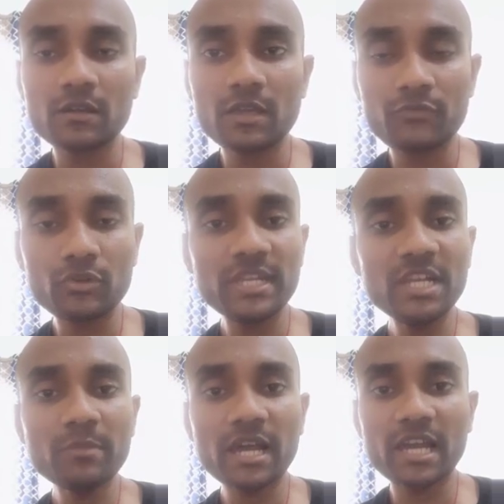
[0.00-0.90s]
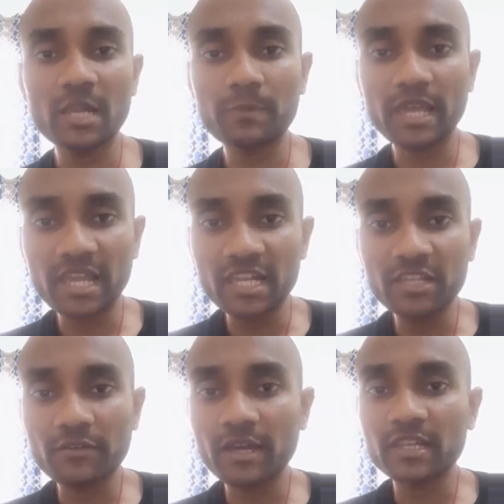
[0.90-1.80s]
If you need my help
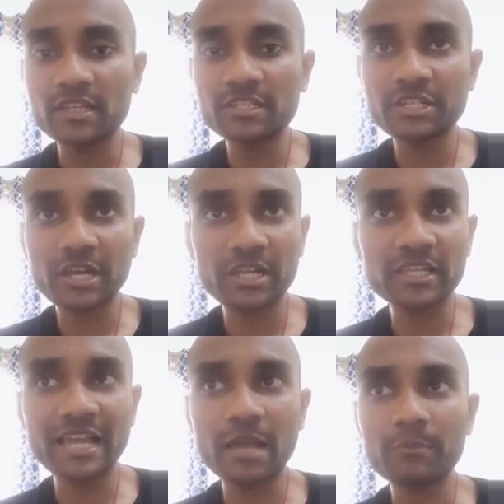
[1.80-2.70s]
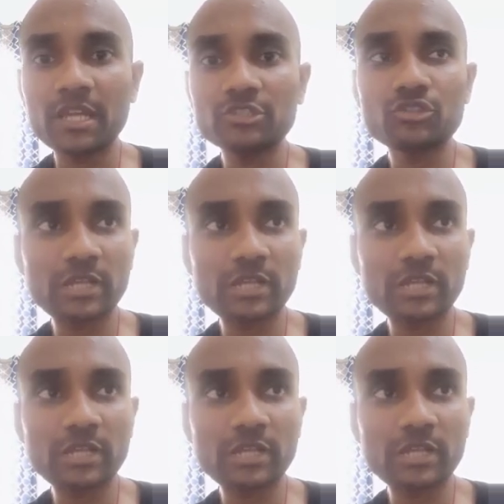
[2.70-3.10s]
anywhere in creating campaigns,